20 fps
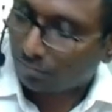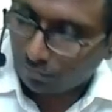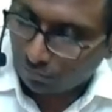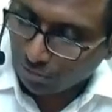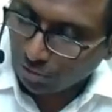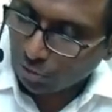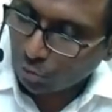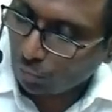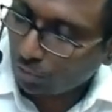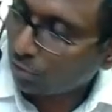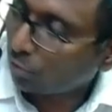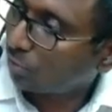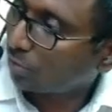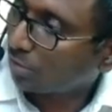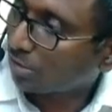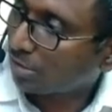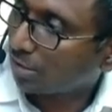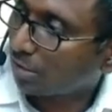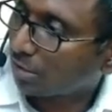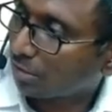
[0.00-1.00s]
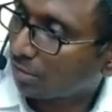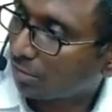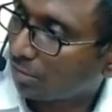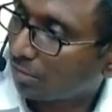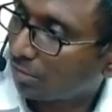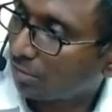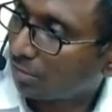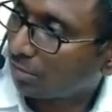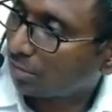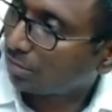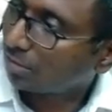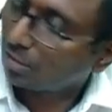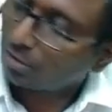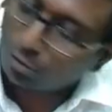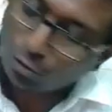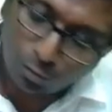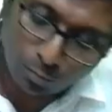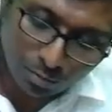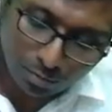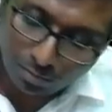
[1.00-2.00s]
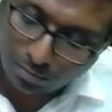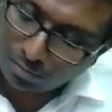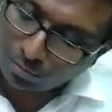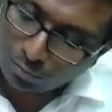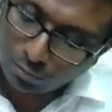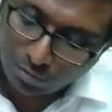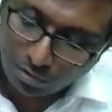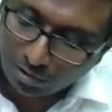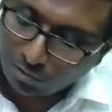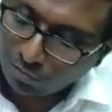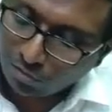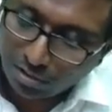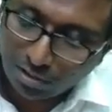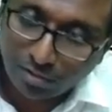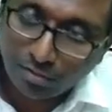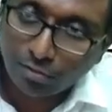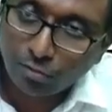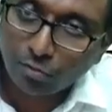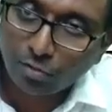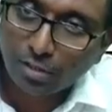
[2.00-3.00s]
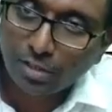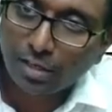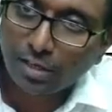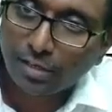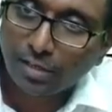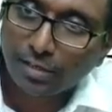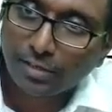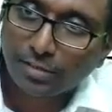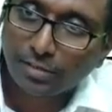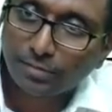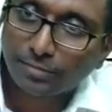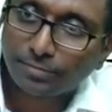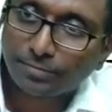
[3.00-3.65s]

First one you are saying. No problem. You tell whatever you will tell. Right.